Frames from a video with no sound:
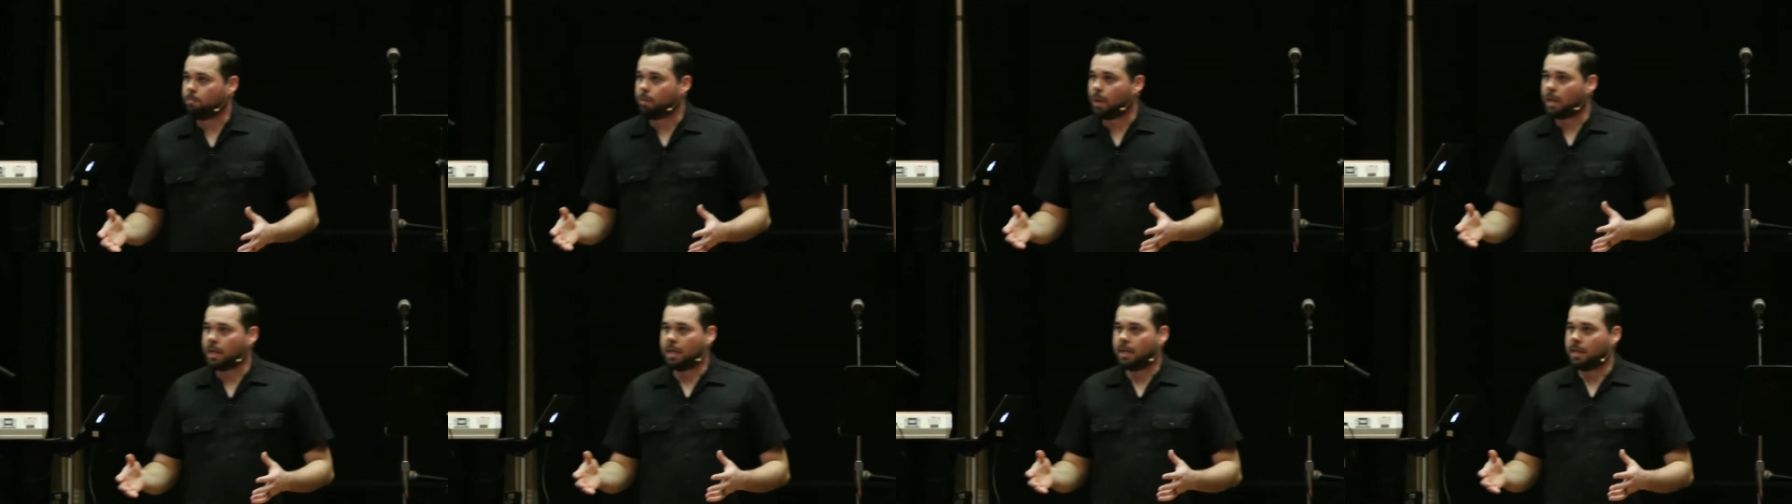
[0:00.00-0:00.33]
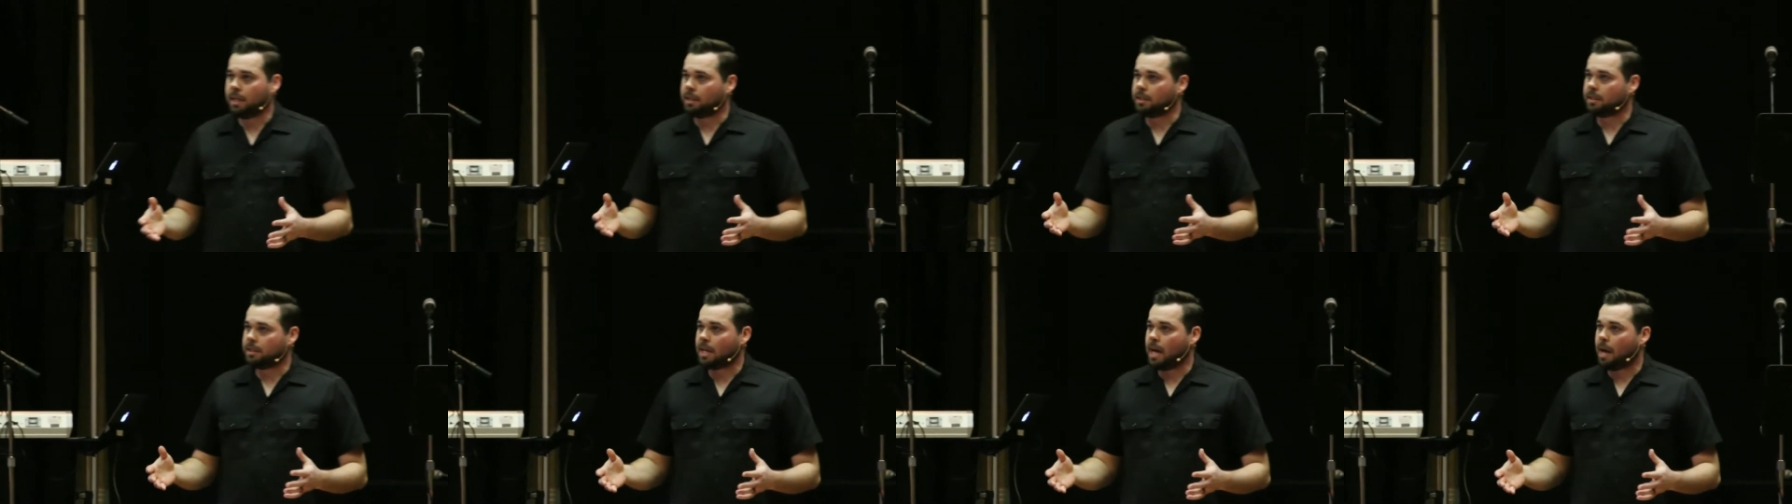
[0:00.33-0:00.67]
but he
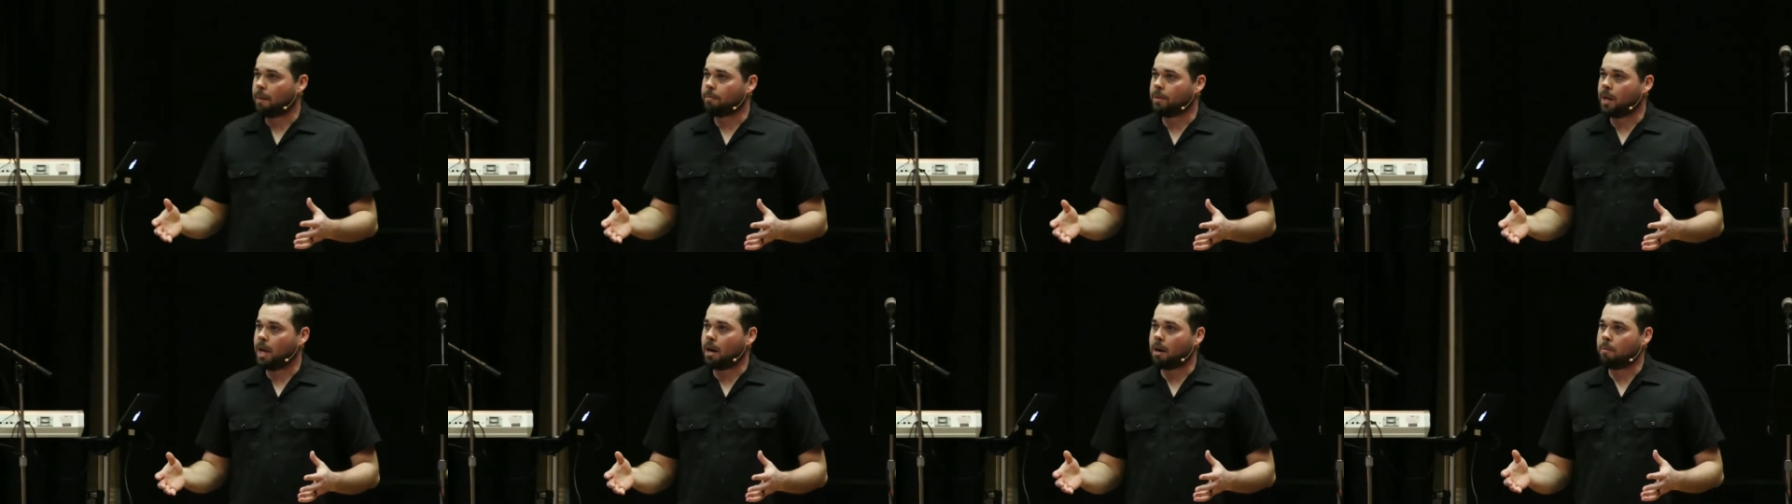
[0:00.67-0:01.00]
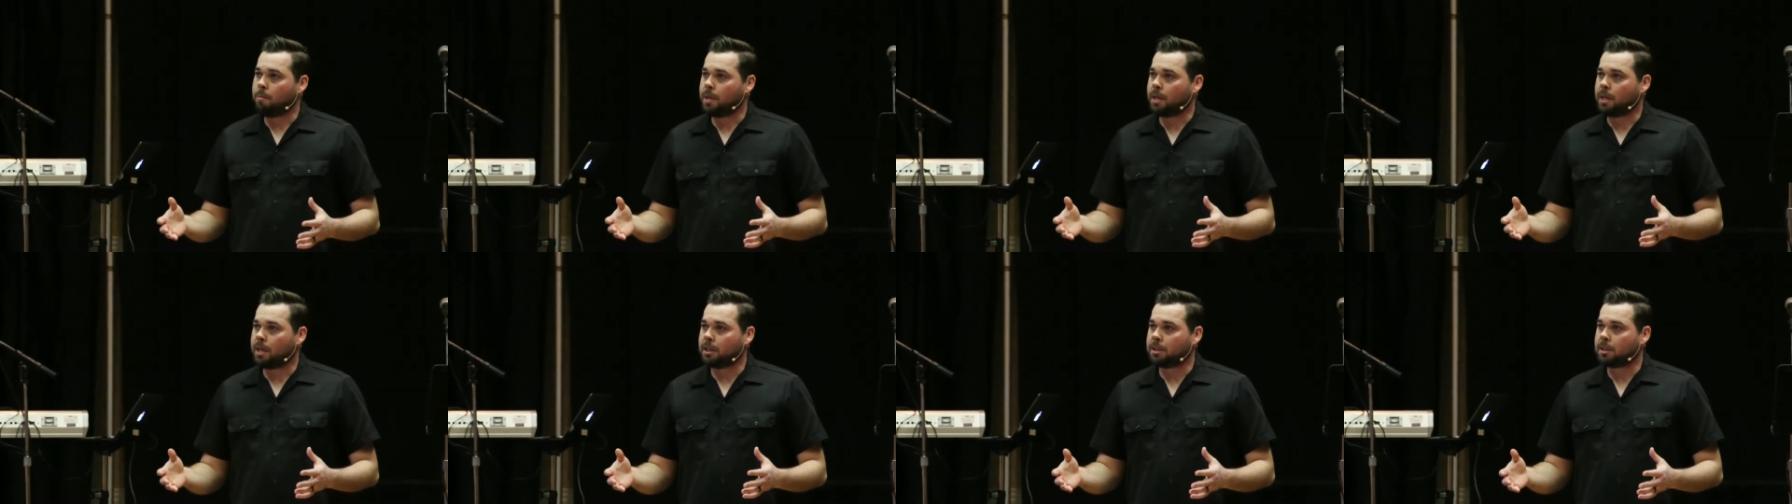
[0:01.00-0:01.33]
didn't stop there
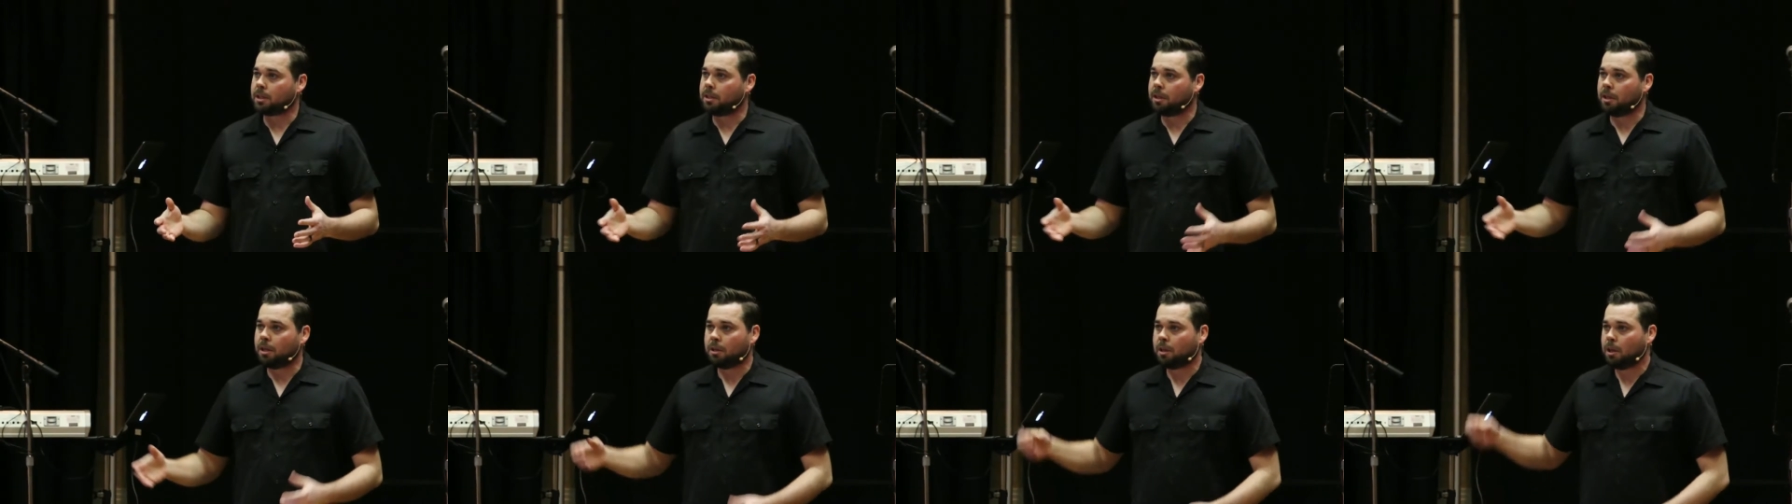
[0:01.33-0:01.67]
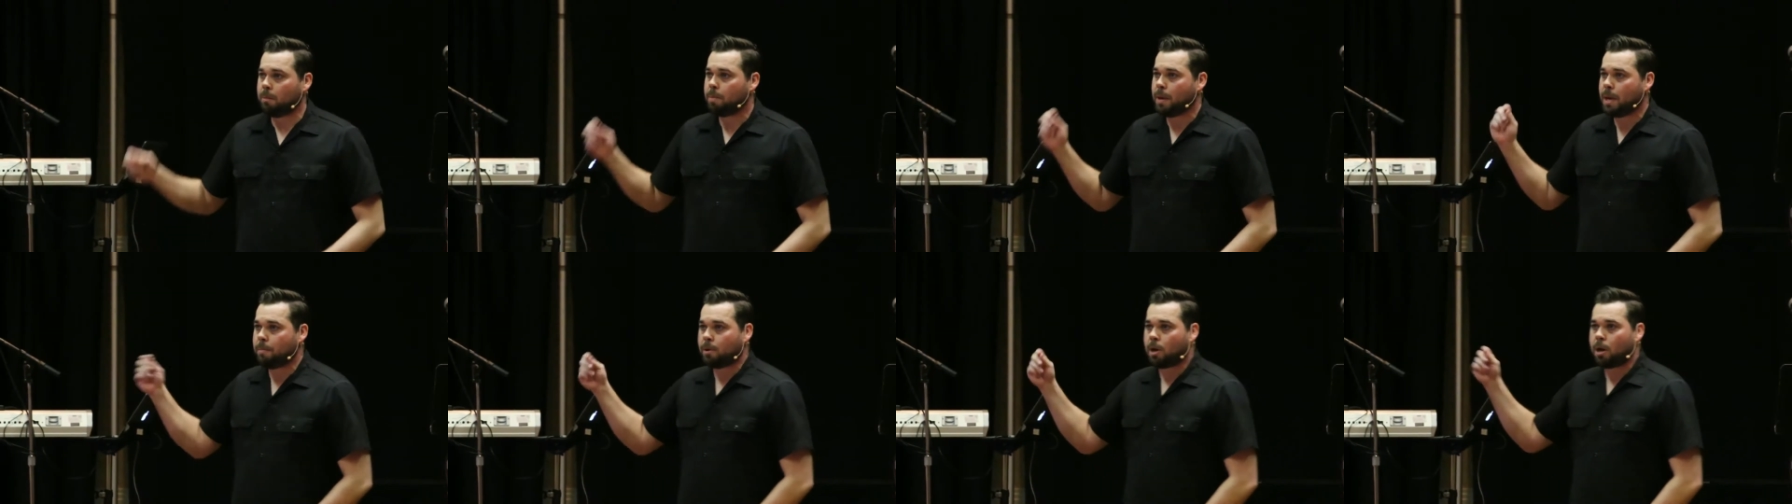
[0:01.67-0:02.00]
because clearly
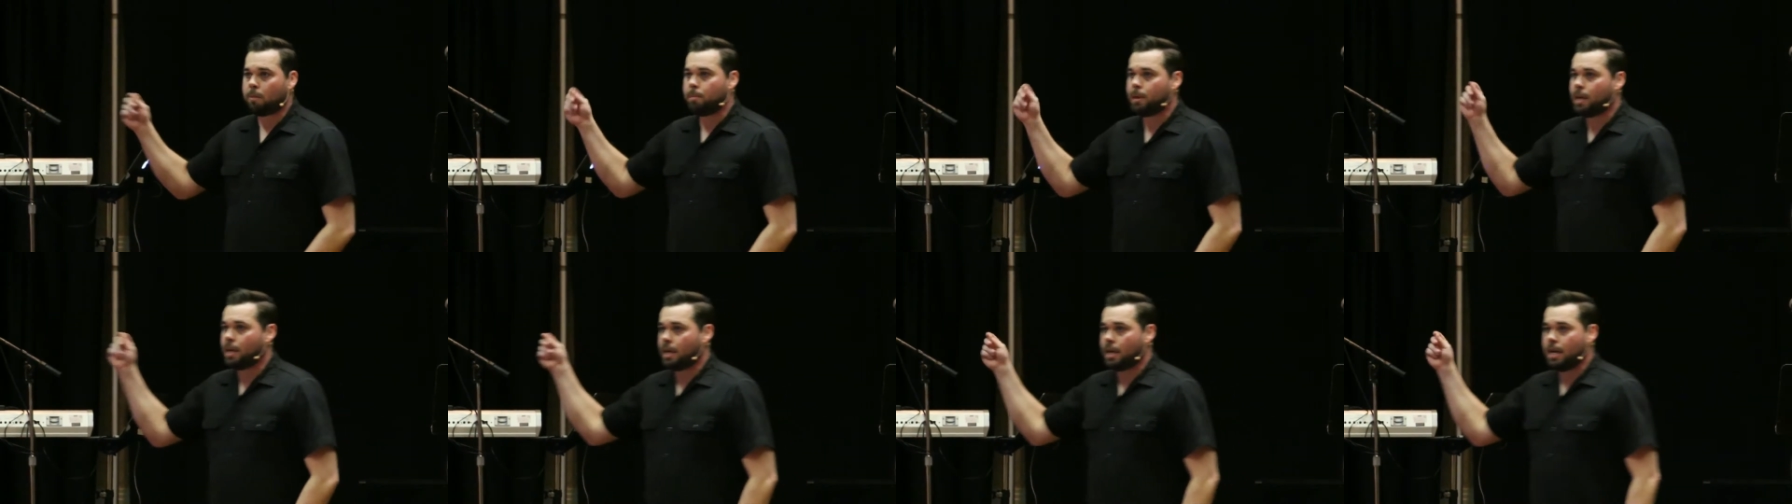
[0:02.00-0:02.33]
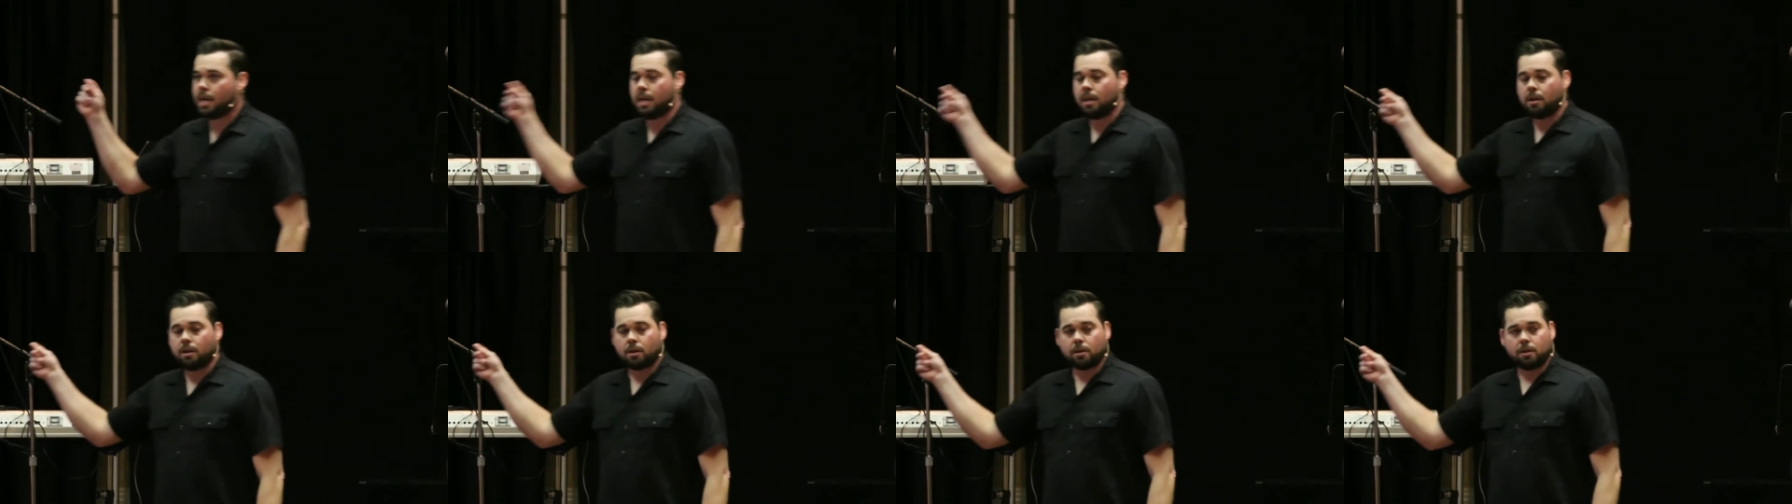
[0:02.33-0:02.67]
people are being
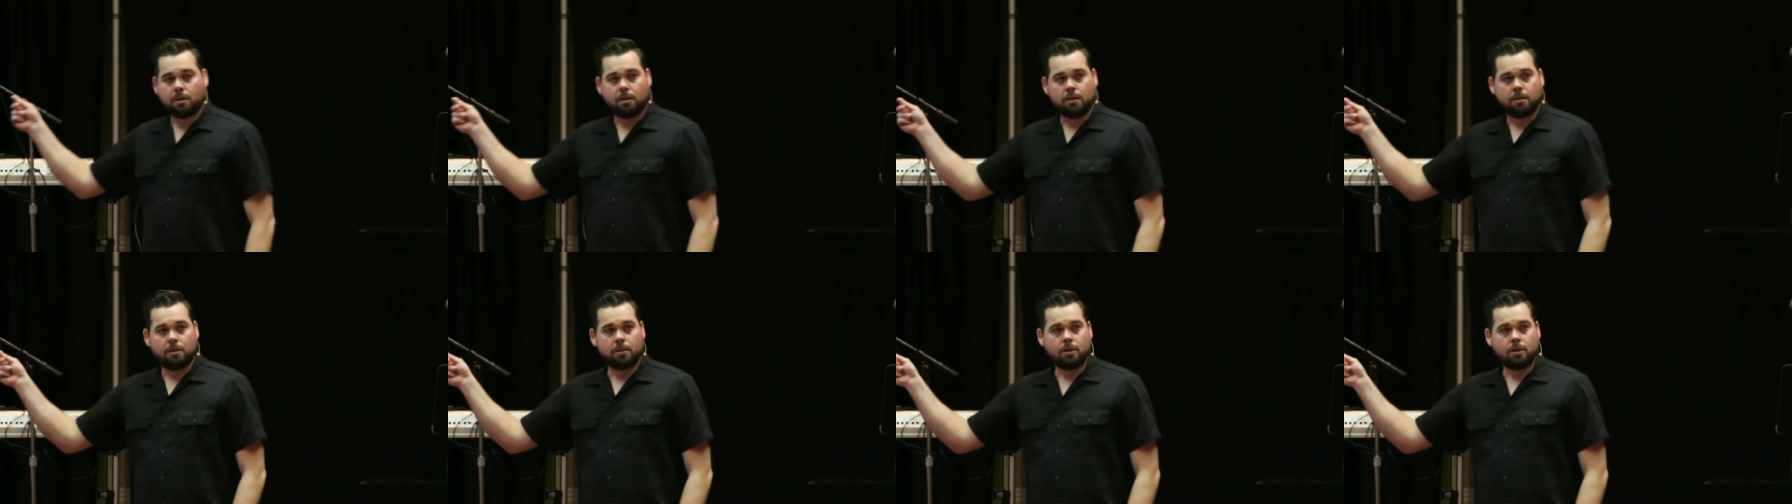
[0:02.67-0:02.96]
healed.